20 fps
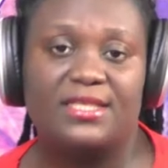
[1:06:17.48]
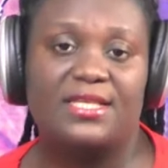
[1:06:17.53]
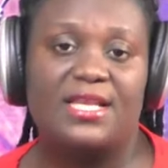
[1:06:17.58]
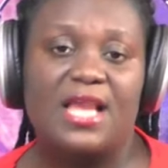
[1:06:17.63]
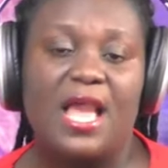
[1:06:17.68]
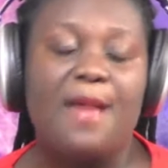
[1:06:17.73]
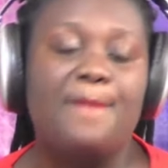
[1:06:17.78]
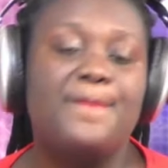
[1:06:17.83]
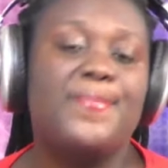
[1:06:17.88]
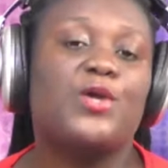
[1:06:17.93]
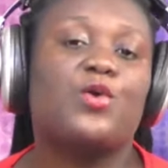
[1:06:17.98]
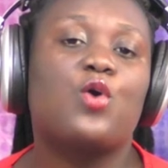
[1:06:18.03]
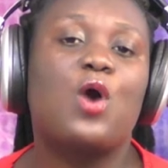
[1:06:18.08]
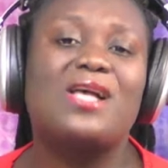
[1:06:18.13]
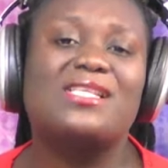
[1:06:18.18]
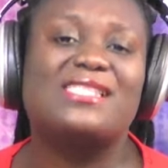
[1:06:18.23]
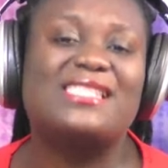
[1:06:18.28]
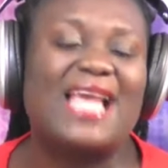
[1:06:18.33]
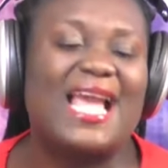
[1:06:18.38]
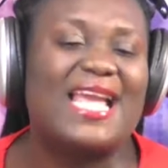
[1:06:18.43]

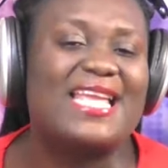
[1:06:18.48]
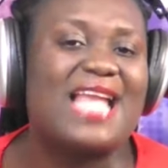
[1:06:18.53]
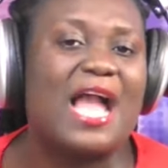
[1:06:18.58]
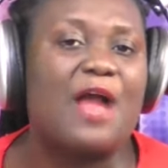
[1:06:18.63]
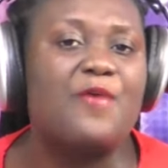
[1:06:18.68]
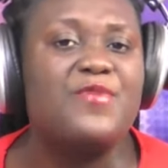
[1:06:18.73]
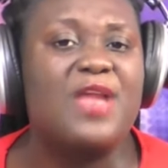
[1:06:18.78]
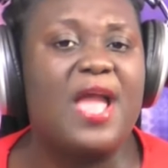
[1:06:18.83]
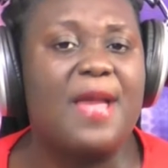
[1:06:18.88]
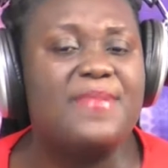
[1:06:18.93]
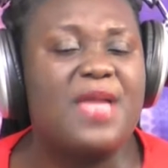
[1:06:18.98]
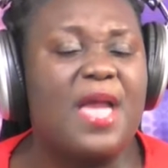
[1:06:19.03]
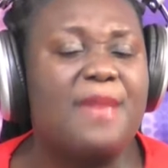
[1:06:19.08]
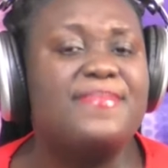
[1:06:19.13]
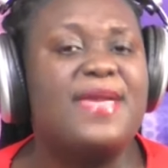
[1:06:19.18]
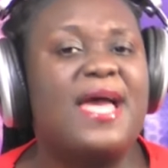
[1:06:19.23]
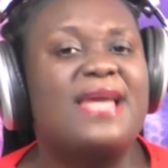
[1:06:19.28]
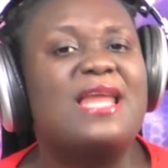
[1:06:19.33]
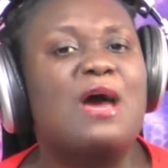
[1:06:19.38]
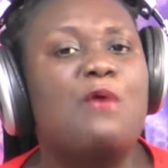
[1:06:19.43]
Because se ya wiewie
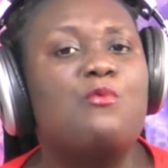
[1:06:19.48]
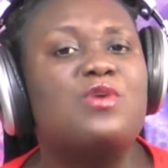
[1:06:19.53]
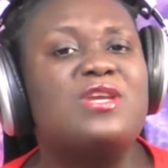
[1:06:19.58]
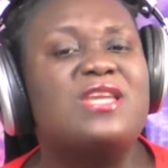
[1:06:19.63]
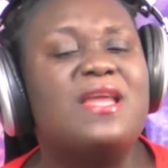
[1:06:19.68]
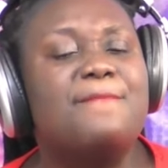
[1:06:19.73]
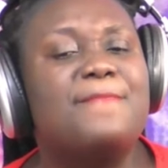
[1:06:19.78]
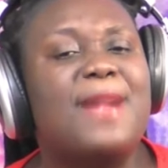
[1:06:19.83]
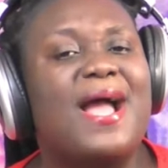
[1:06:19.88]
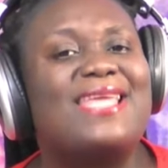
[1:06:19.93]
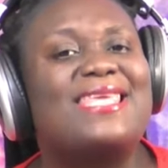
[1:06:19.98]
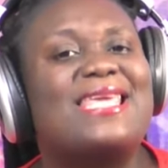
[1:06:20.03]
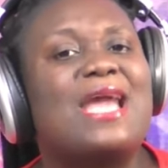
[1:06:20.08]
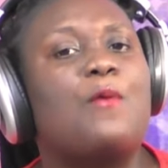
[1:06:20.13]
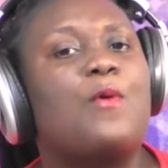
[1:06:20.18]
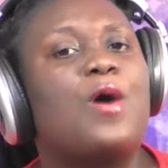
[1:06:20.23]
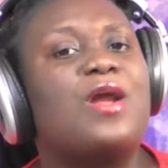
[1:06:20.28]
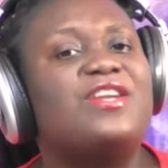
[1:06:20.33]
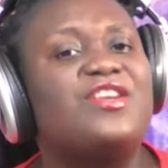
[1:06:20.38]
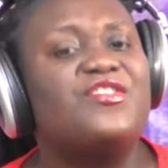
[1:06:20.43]
diana wu ni magia
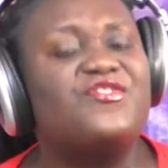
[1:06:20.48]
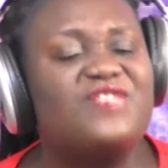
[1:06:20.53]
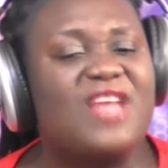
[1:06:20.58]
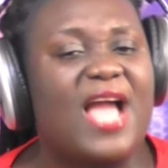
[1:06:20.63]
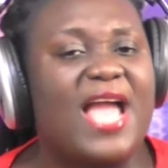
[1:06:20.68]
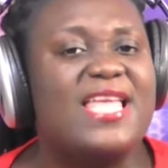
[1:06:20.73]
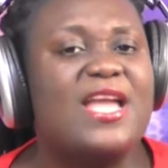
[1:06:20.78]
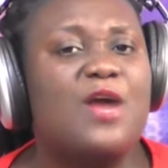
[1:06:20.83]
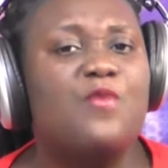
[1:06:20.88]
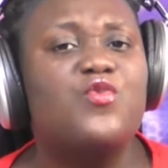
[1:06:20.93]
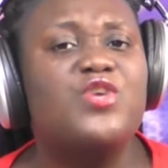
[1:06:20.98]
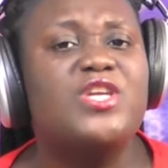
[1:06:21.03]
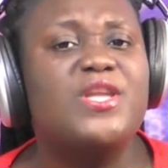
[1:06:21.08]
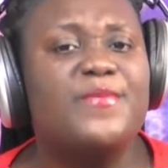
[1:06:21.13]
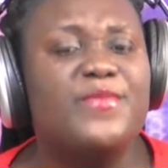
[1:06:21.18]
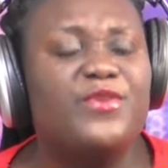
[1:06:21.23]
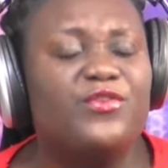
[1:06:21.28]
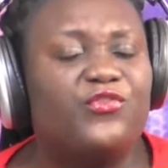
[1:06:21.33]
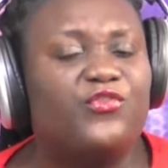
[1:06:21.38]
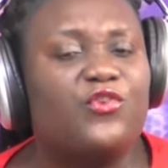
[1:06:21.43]
wadini ya ye wu ni
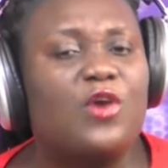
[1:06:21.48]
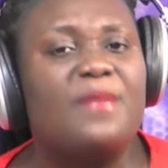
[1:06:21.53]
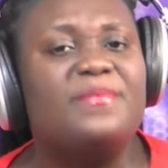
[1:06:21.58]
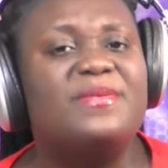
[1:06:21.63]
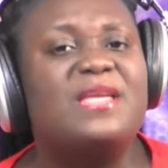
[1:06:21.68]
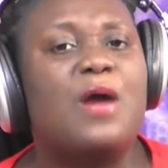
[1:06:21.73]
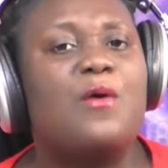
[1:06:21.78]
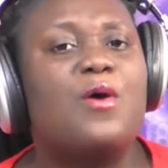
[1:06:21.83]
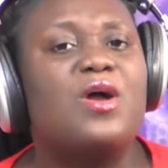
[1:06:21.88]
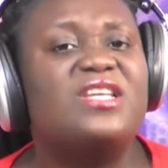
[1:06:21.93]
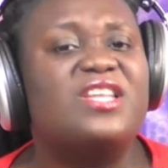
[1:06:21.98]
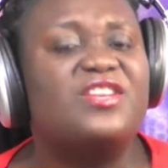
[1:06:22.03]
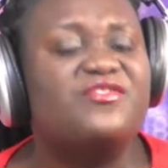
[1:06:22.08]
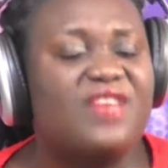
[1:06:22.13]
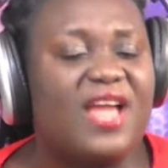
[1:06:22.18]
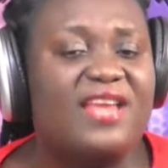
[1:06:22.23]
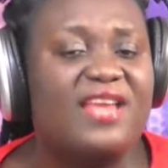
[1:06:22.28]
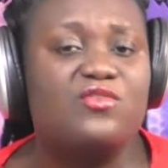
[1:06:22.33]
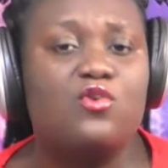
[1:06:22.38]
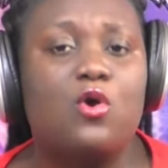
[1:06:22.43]
minshuwe biya wadini
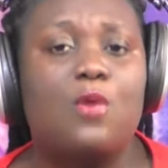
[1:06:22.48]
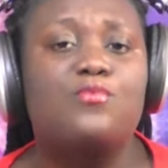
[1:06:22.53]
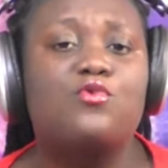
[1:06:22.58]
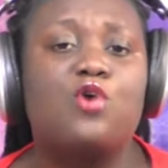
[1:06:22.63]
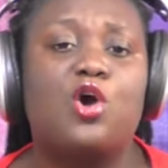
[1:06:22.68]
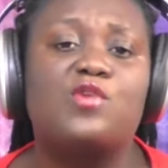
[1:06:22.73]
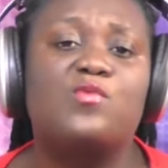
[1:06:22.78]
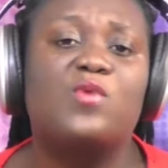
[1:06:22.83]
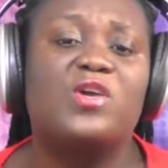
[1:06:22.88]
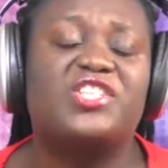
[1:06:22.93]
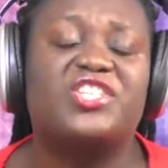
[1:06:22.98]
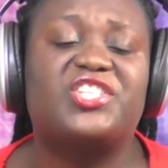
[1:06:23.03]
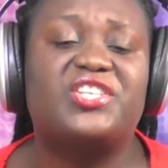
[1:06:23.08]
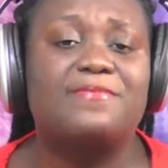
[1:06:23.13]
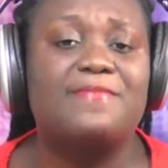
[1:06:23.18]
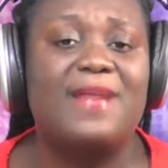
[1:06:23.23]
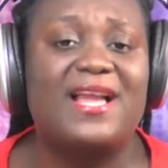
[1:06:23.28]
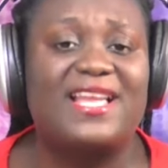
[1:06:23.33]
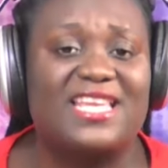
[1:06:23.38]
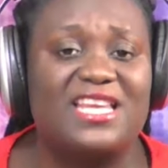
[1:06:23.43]
ya. Ndi obi wani wachi
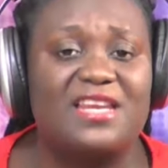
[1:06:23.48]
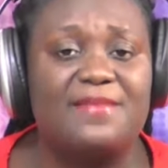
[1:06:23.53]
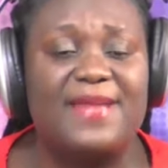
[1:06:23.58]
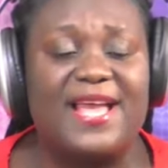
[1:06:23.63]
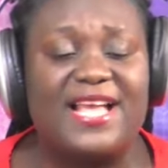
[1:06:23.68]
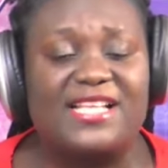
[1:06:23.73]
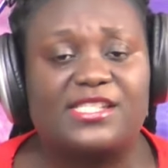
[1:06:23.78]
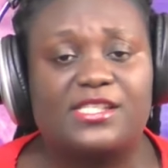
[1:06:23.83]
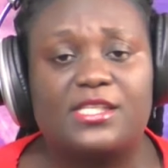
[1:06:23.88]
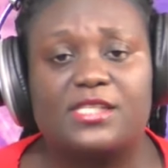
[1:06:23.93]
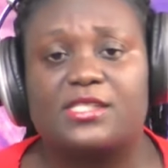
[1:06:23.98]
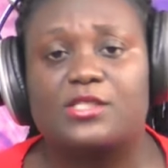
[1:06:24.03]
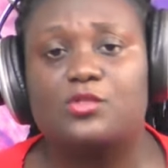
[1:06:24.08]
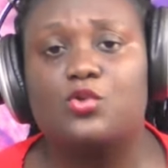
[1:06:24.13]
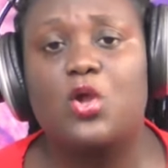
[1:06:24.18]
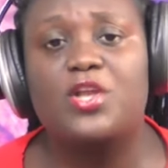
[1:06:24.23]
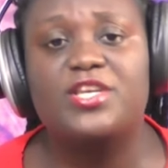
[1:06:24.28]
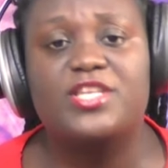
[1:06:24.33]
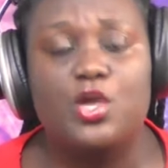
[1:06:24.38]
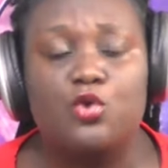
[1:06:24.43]
magi ni baya sisi
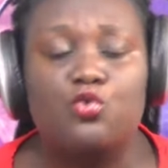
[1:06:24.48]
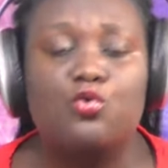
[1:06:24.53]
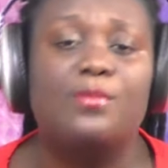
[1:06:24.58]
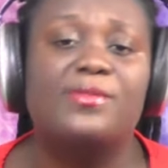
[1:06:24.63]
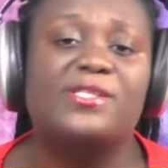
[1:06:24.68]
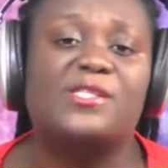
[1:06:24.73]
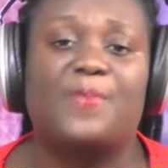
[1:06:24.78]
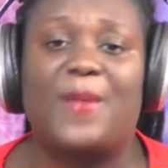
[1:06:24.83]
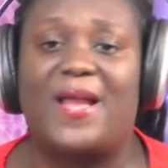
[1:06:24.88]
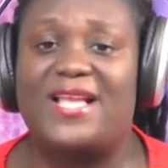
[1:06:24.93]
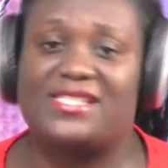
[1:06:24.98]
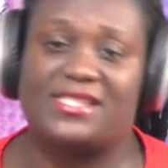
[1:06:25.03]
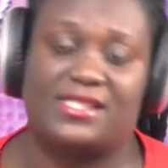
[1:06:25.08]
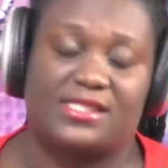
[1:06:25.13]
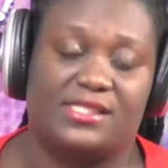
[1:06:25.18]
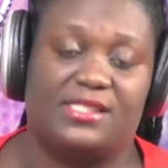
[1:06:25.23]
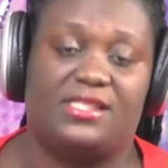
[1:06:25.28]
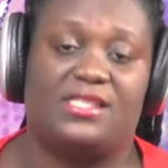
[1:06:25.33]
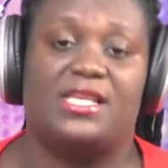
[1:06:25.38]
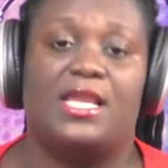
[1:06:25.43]
no die gumi. Spices
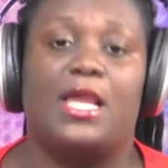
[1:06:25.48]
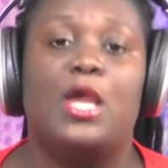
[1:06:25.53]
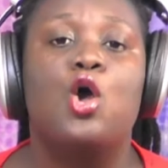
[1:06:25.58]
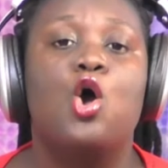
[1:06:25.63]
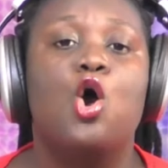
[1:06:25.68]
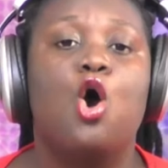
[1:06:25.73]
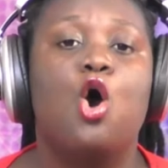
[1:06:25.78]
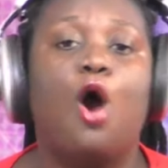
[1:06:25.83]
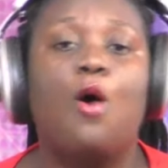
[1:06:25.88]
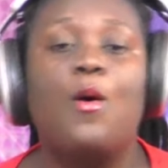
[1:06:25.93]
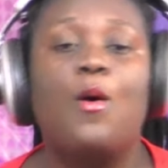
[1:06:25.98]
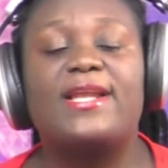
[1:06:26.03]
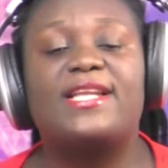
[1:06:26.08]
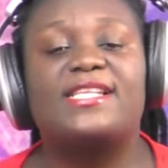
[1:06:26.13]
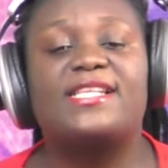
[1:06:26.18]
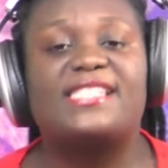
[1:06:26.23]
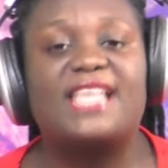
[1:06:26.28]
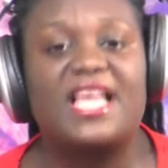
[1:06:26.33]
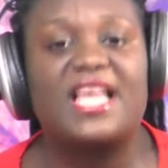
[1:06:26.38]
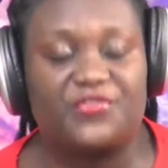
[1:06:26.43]
e die. Or what is
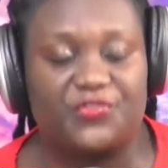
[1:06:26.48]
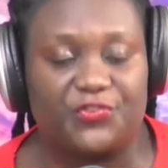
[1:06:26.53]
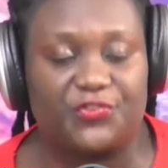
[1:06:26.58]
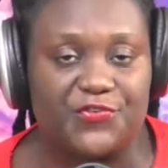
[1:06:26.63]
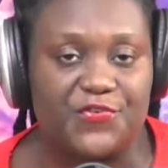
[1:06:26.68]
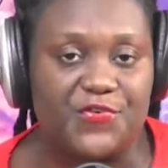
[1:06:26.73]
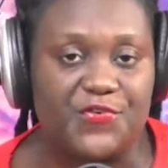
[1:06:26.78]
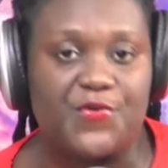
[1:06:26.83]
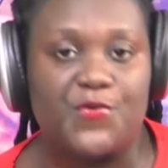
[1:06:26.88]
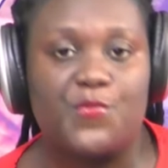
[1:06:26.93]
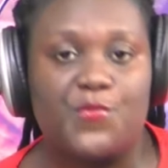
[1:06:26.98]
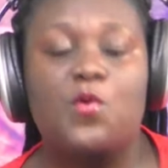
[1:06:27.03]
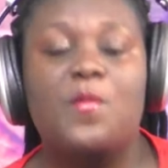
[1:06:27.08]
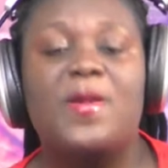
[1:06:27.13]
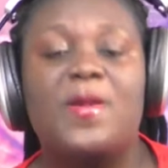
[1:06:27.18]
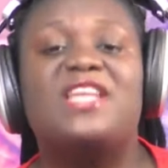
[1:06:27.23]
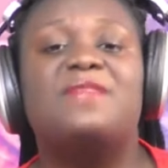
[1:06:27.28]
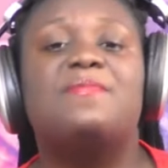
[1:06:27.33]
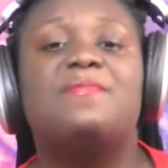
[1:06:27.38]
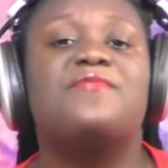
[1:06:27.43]
said, Chon, move a
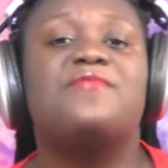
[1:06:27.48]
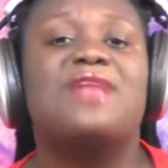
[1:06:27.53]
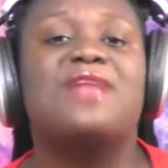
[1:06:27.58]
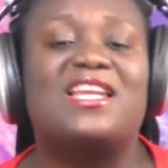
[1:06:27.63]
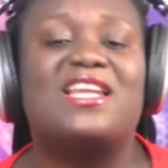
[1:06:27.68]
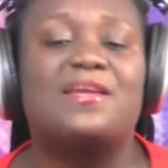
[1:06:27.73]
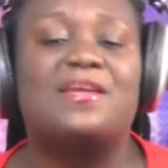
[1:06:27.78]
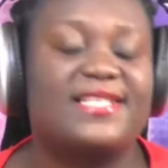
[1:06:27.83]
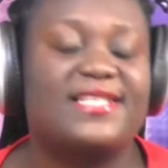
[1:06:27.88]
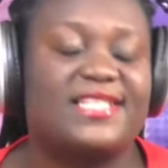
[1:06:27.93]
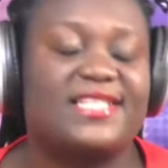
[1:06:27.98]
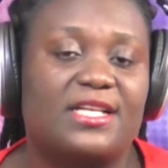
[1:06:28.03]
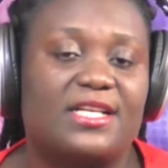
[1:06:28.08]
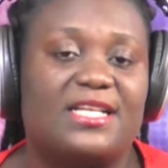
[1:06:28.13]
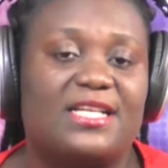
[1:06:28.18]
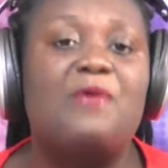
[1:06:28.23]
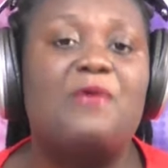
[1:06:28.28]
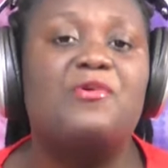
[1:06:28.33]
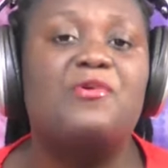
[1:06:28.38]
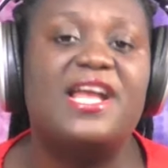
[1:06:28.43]
baby, I never turn, and
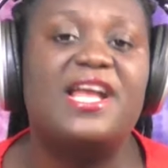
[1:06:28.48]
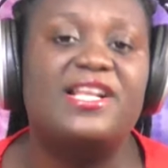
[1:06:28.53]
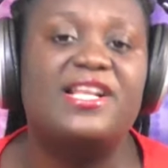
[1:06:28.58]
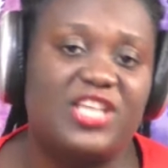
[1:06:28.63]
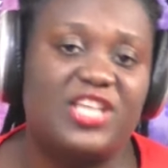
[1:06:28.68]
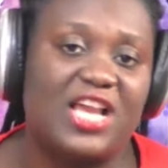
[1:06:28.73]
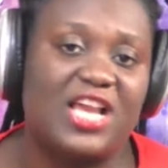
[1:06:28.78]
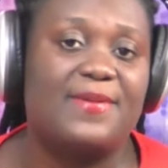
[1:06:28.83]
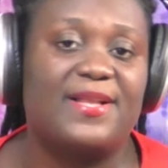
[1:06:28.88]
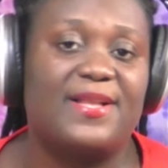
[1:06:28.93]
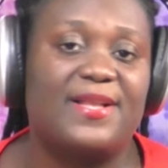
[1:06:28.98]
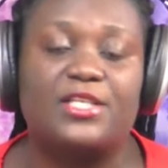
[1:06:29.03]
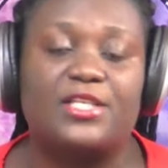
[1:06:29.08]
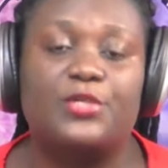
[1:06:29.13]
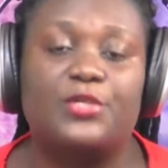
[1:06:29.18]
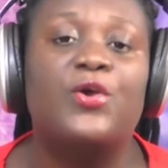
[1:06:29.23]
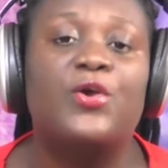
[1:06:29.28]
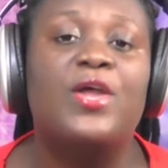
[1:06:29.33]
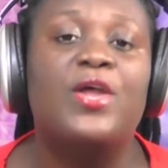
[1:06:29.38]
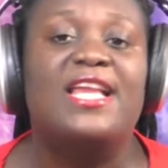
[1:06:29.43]
I would the G. I never turn.